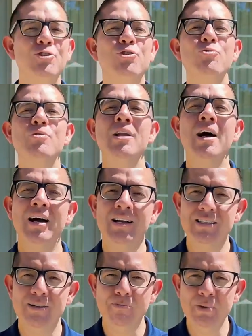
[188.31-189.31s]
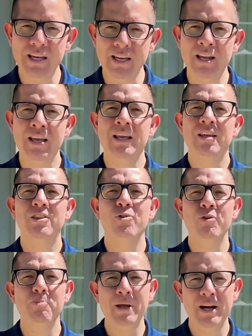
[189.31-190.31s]
do not bid the
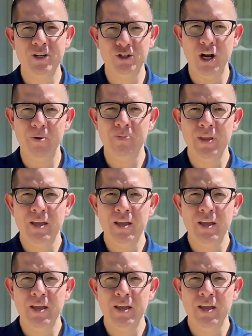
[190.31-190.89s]
repair job.